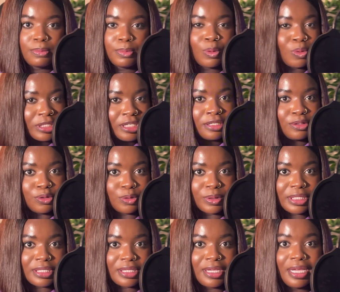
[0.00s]
But what are
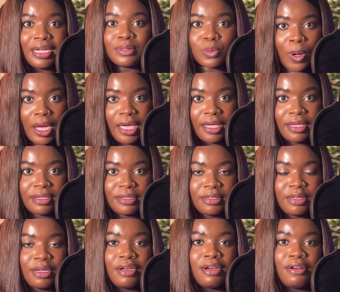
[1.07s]
those and why?
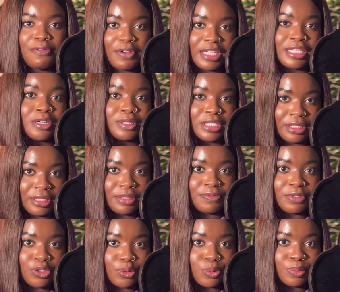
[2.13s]
Find out in this
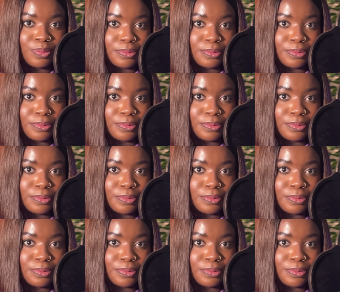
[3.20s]
video.